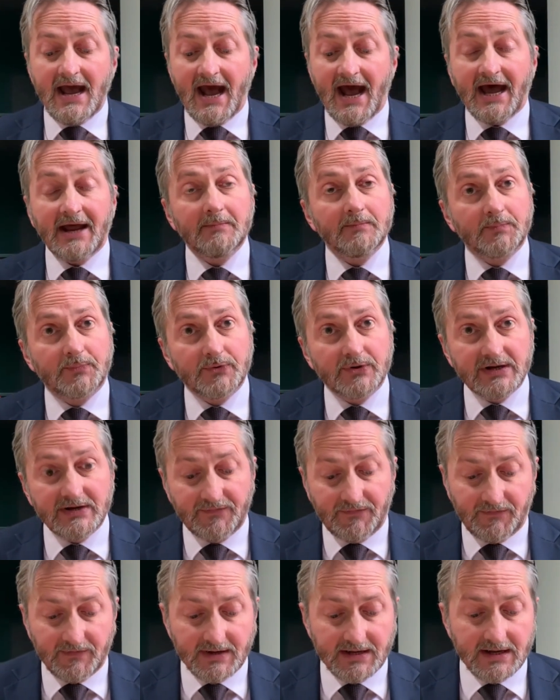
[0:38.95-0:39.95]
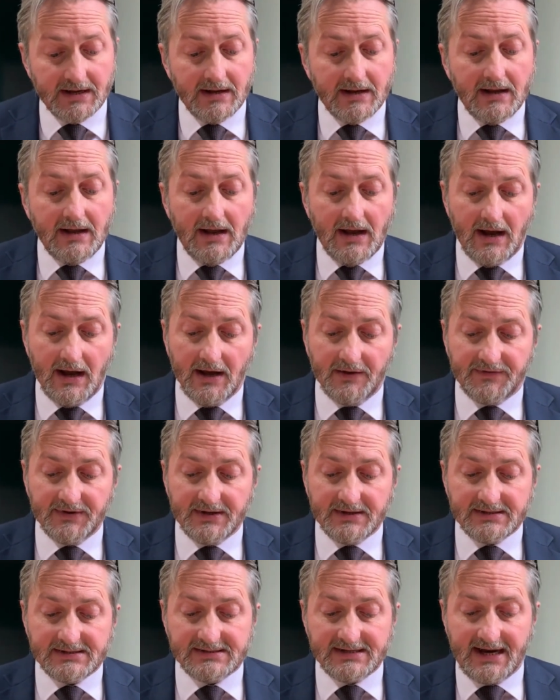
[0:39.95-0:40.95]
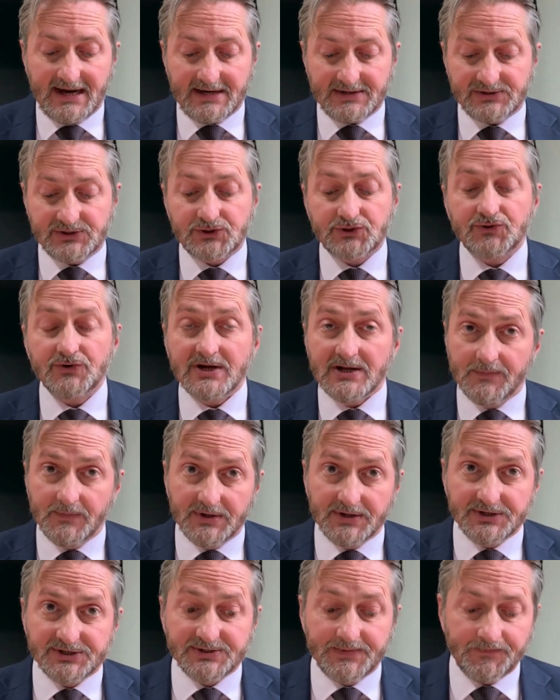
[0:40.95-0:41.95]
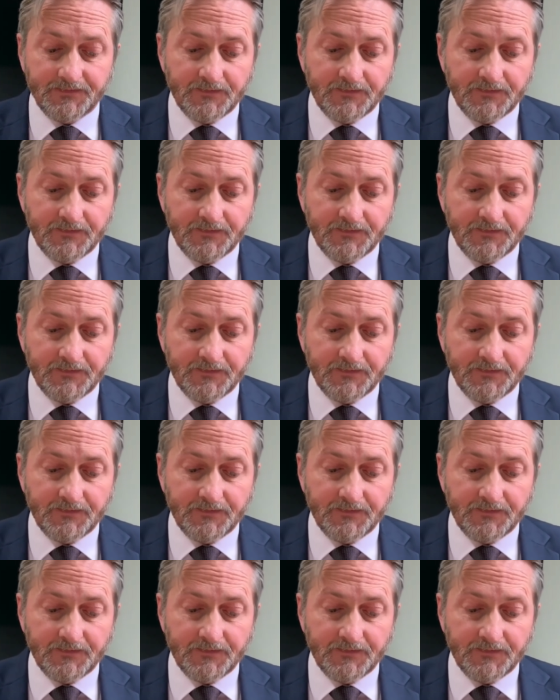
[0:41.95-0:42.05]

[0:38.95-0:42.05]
and briefly other tax treatment.